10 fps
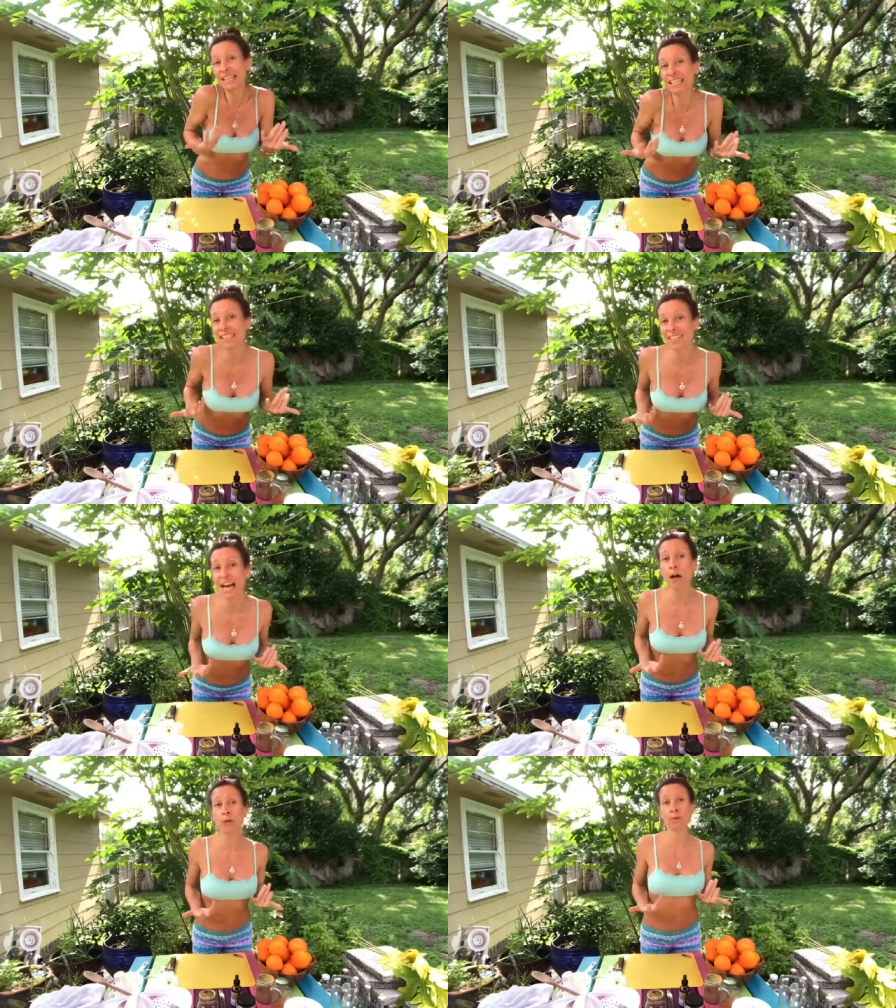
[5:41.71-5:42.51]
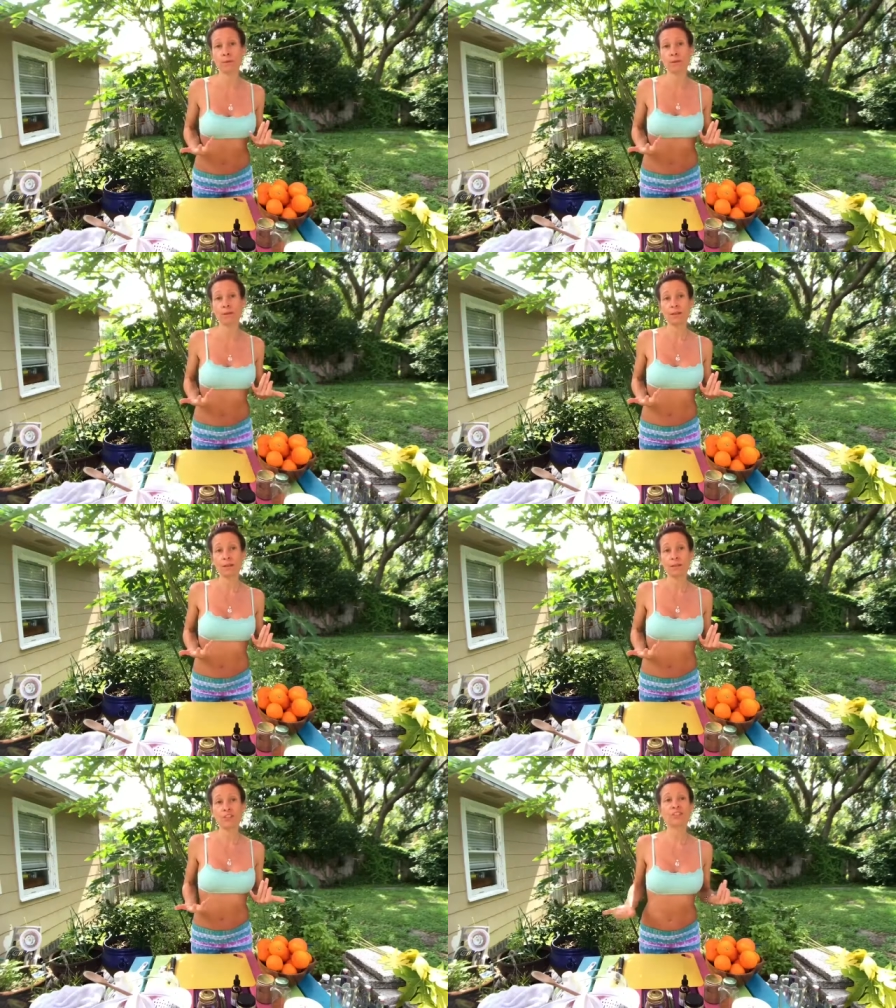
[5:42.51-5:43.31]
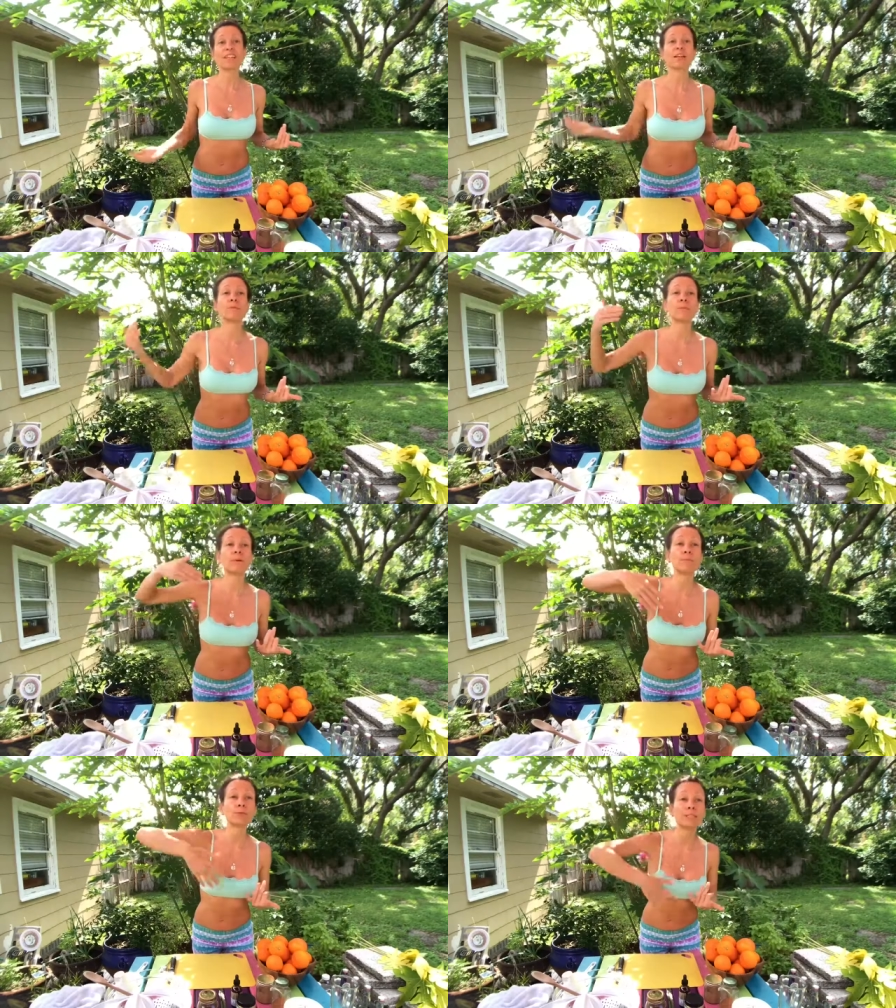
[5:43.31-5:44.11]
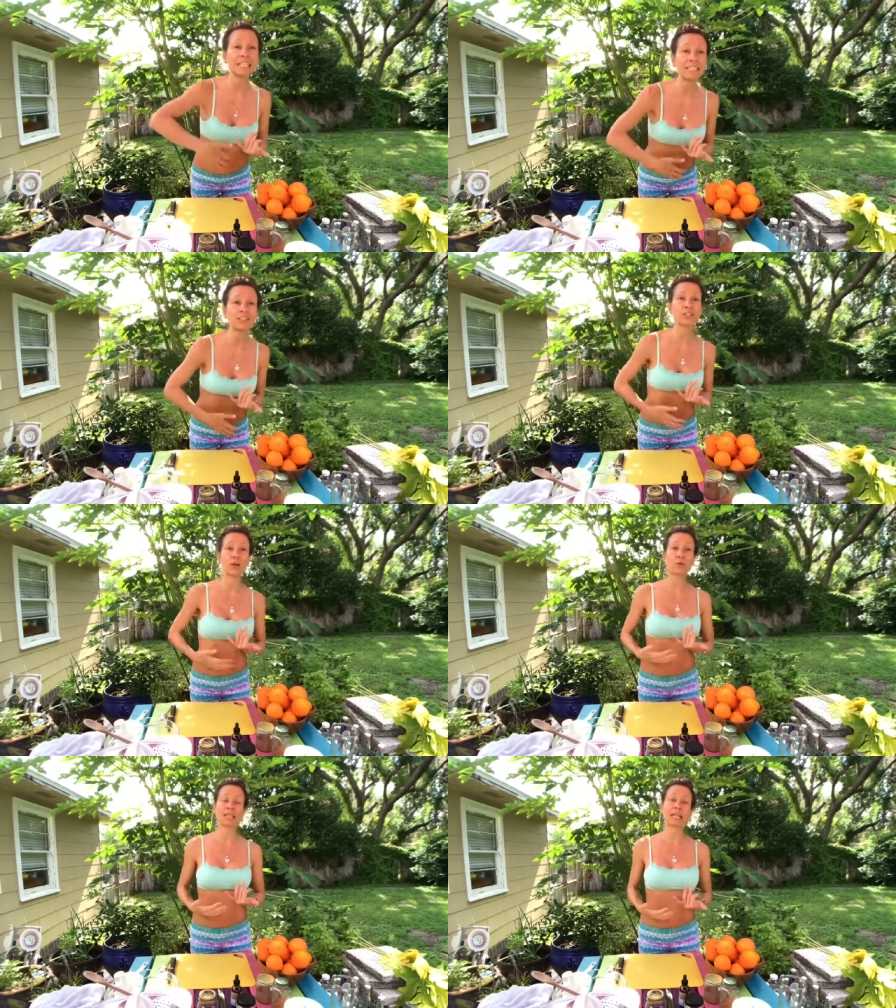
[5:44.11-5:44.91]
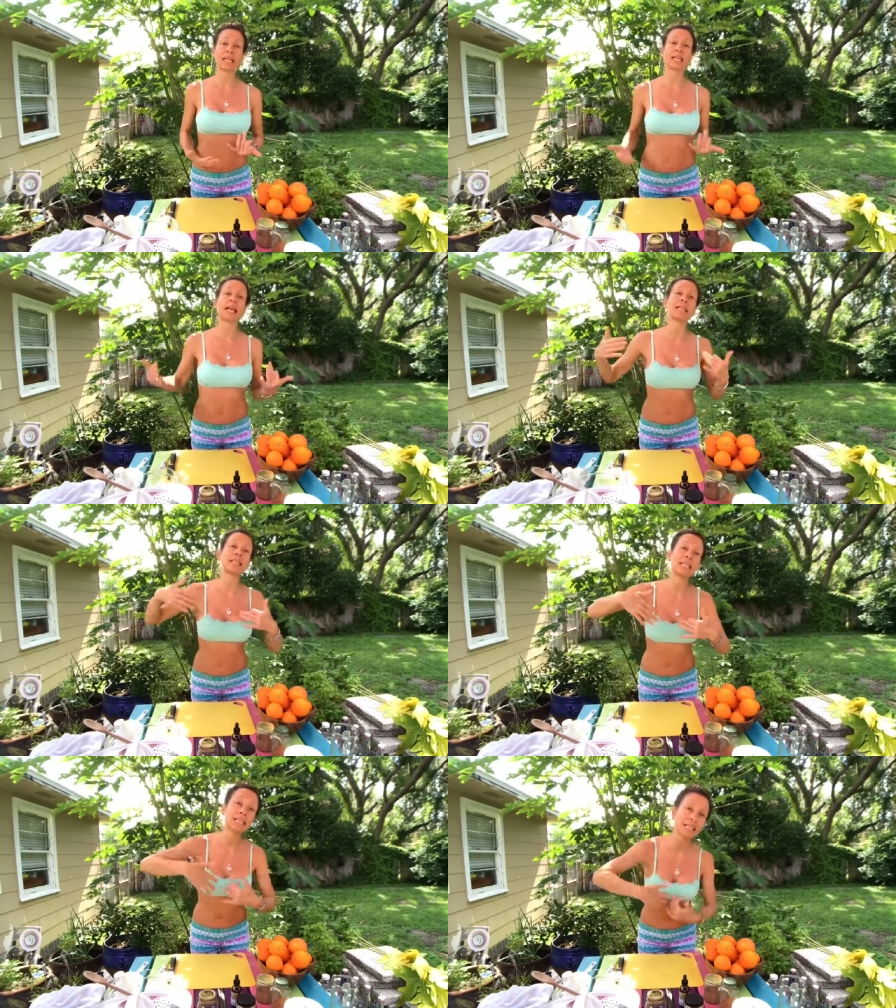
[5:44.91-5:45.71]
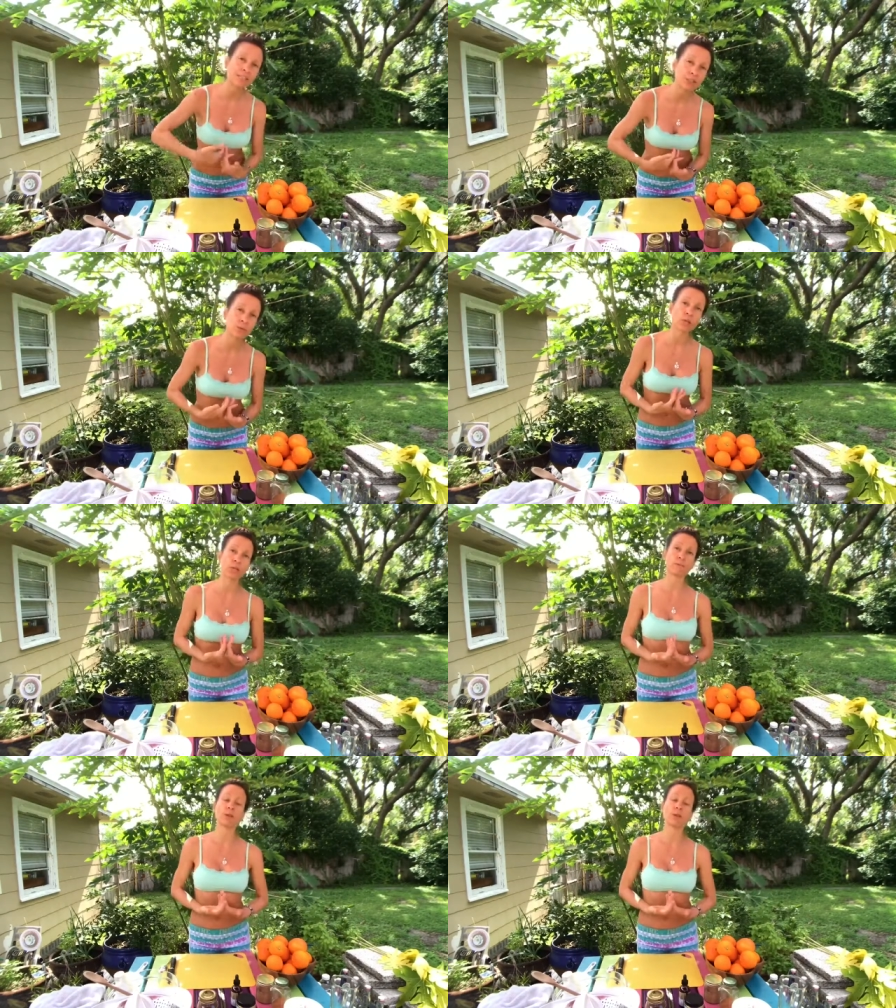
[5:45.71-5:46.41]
it needs help, just like when people need to go within and need to work on